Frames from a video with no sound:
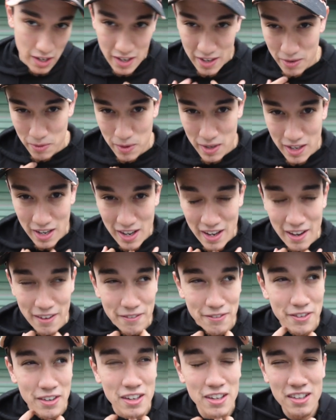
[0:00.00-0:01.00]
on it when I
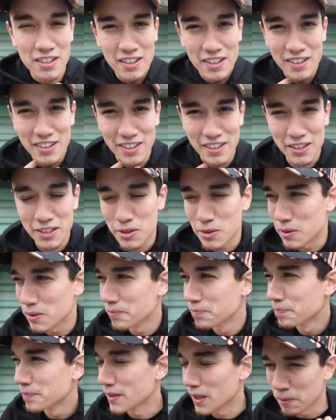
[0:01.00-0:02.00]
have nothing to do.
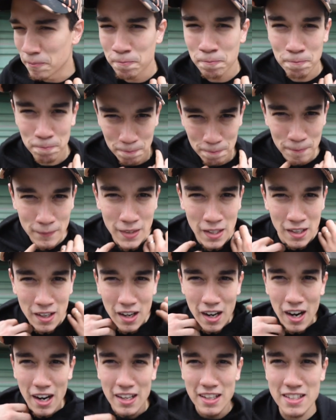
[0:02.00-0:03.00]
So,
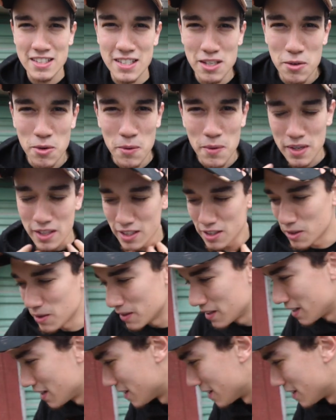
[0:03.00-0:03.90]
all right, let's see what we can do in